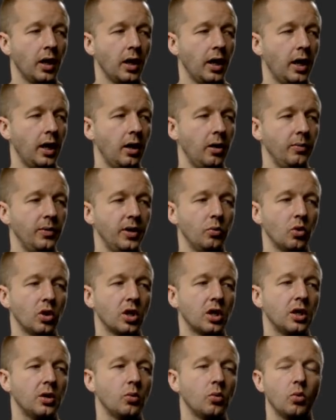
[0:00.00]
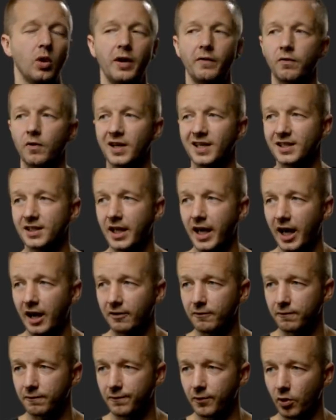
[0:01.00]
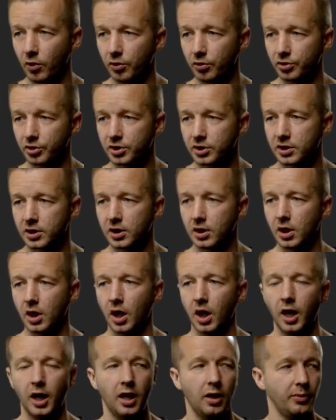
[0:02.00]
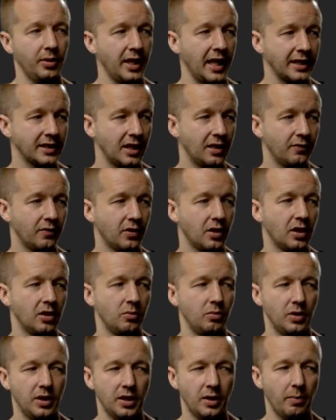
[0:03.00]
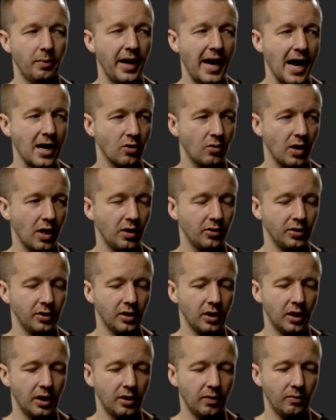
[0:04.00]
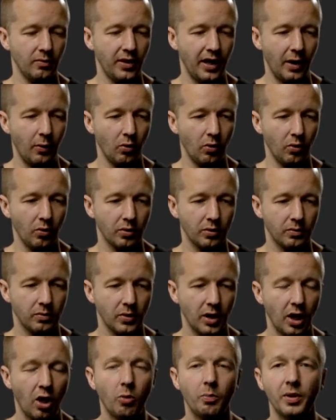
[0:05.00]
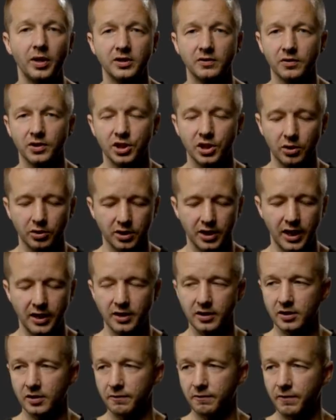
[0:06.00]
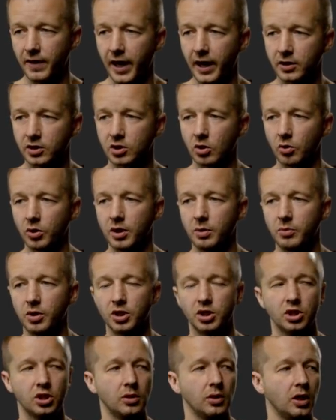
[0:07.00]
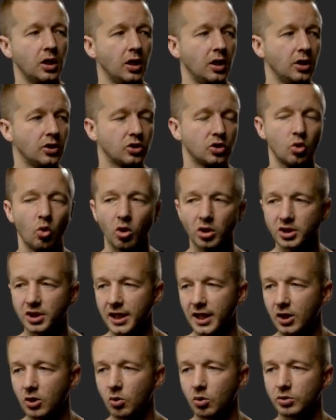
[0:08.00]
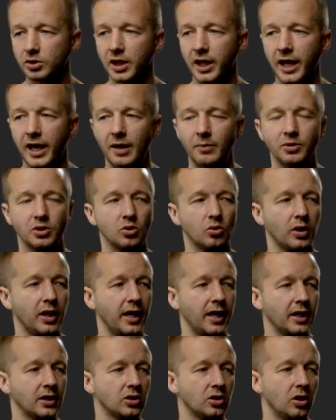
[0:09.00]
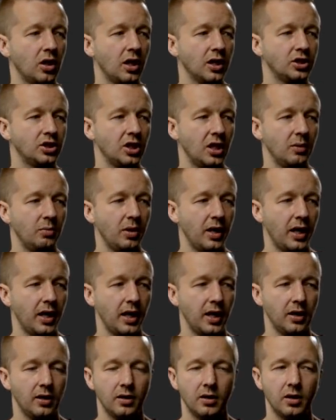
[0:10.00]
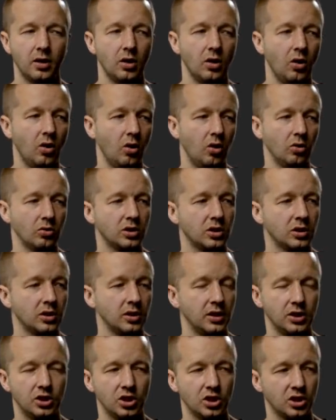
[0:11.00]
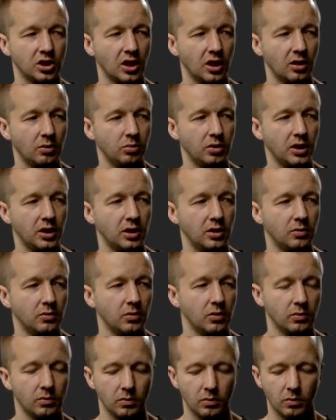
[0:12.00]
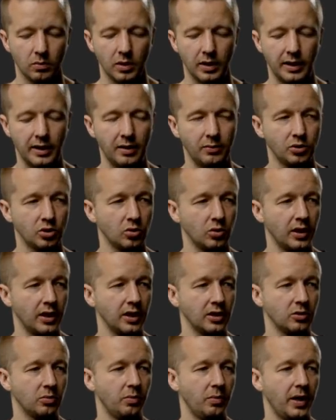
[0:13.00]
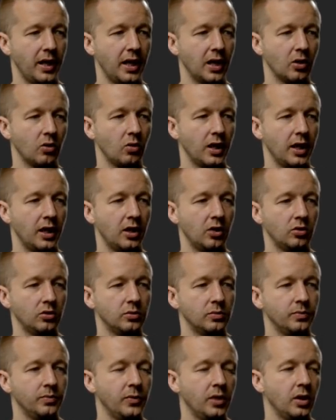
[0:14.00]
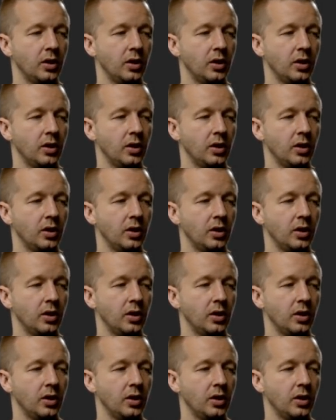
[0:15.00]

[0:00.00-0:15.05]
Um, and we're going to reference that first. Um, and that's kind of going to be the background um, that will help us facilitate this effect. So image source equals abstract dot JPEG. Alt is just going to be abstract background.